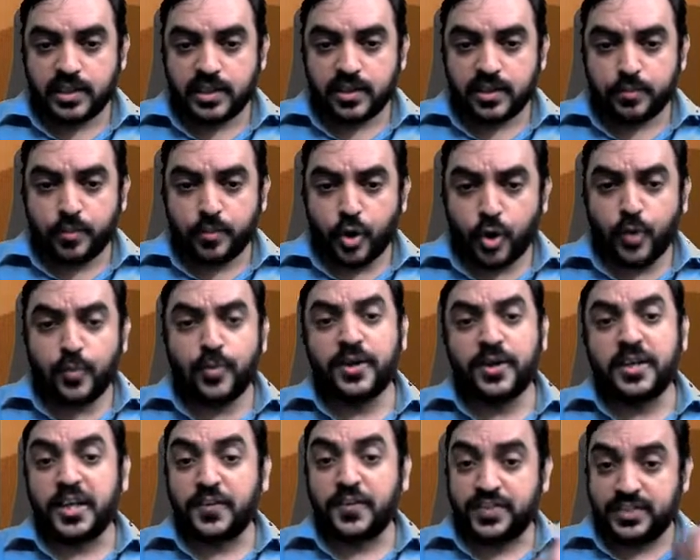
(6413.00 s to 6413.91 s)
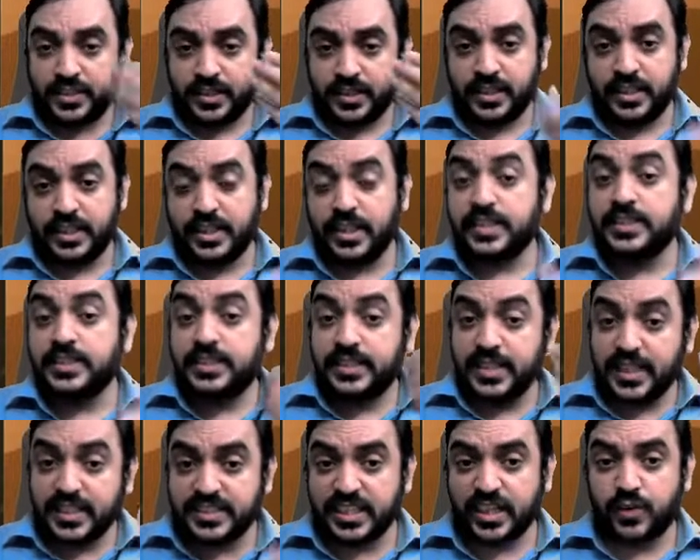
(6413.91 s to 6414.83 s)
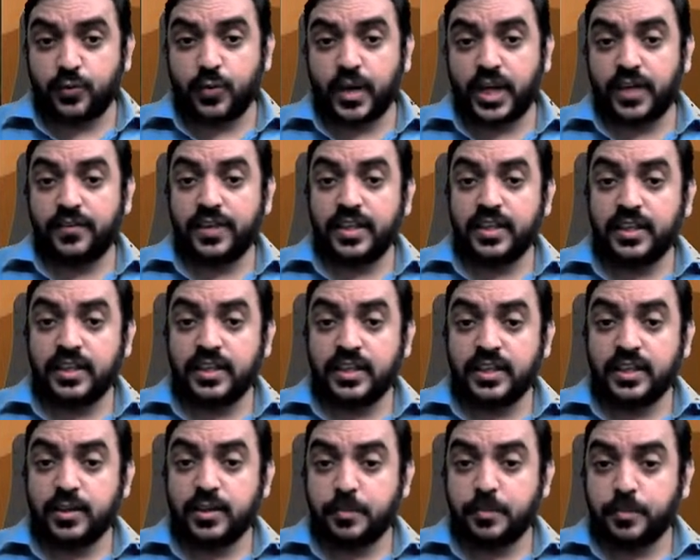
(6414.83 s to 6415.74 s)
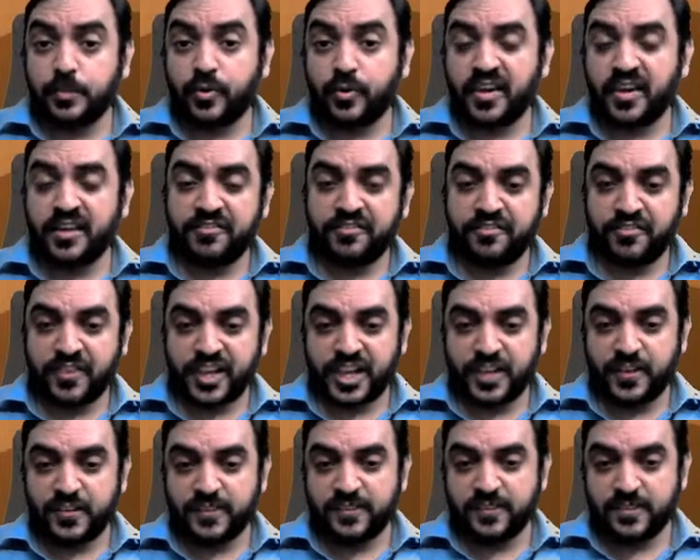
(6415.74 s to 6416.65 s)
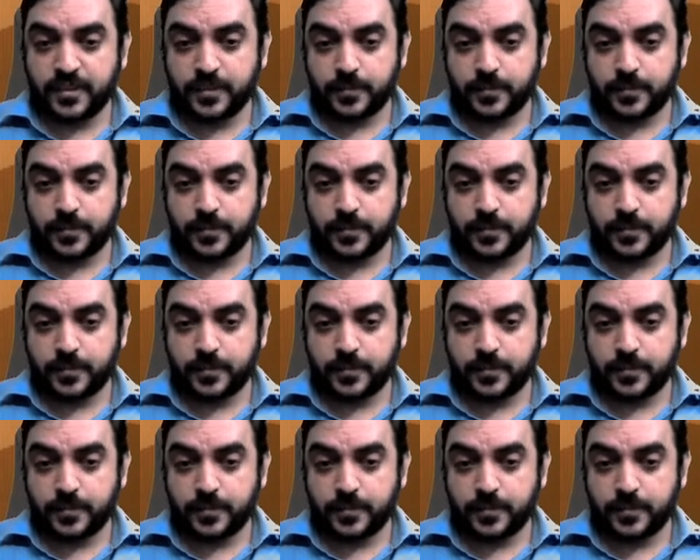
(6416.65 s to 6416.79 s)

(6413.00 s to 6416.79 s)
probability of C surviving 0.5,